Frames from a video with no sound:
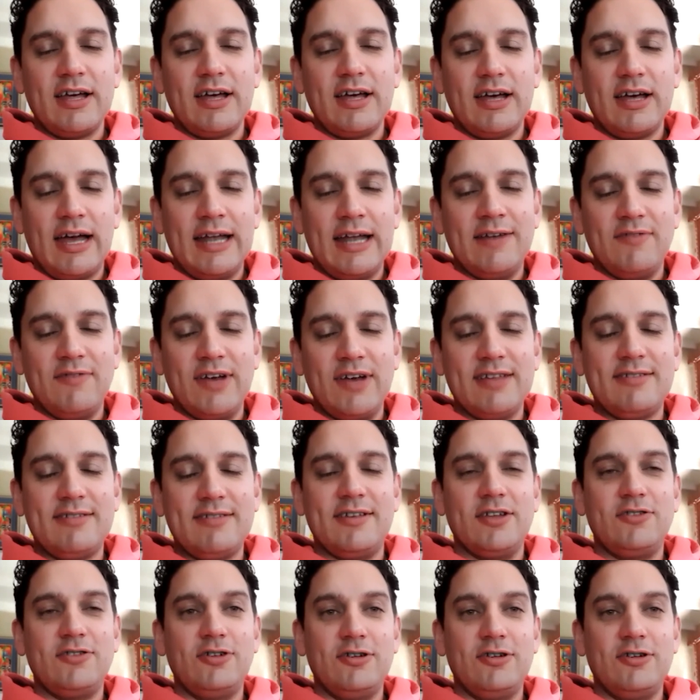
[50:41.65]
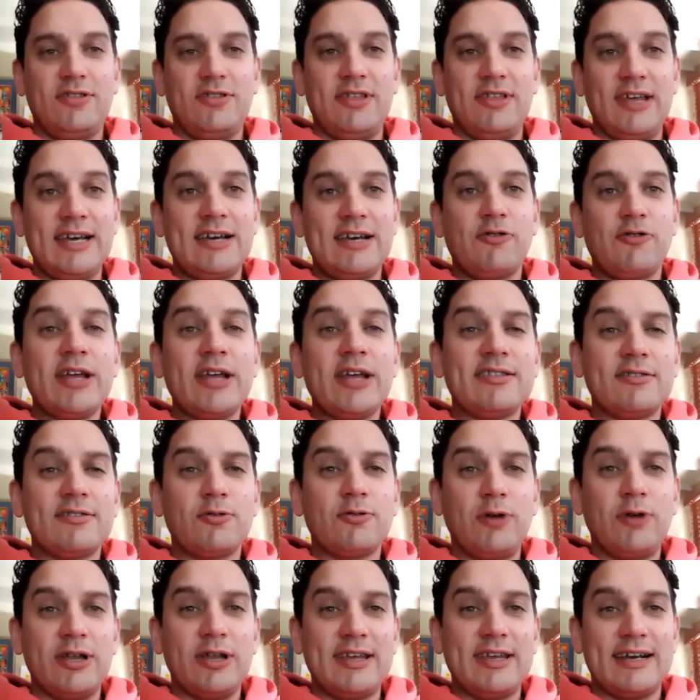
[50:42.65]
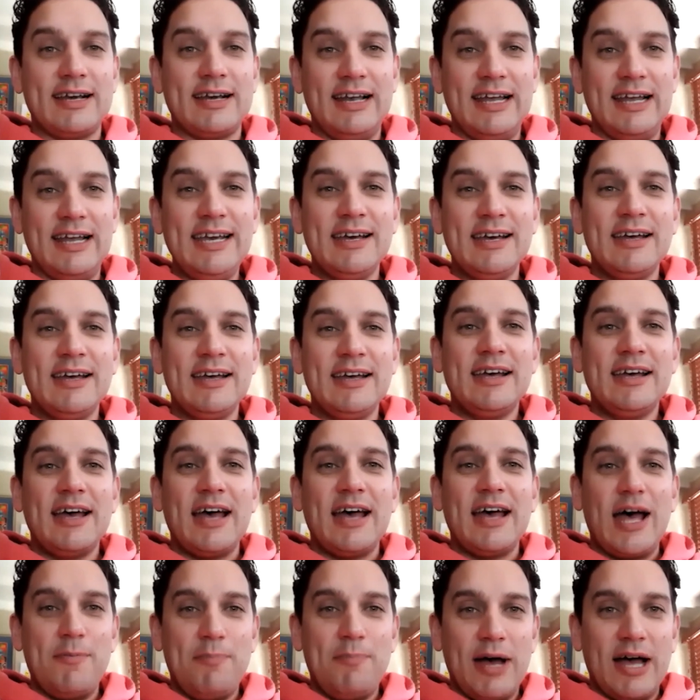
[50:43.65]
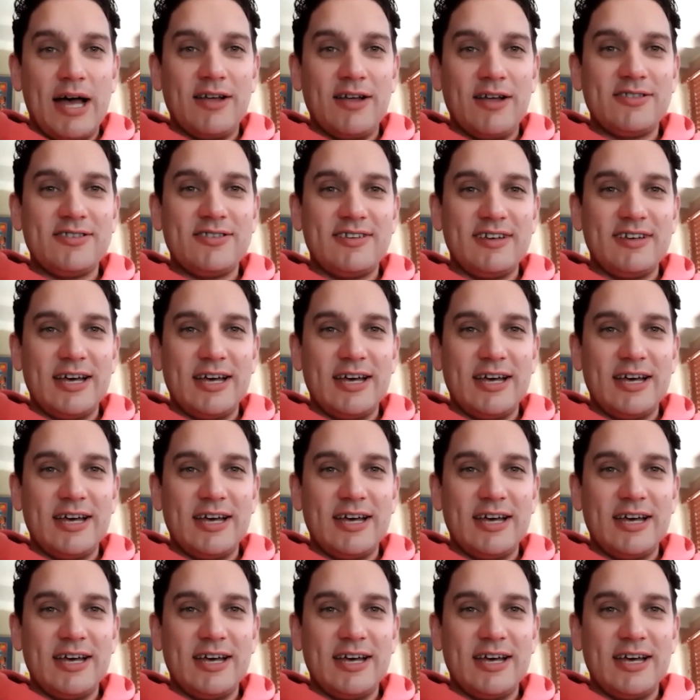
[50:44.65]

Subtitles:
investor to think critically about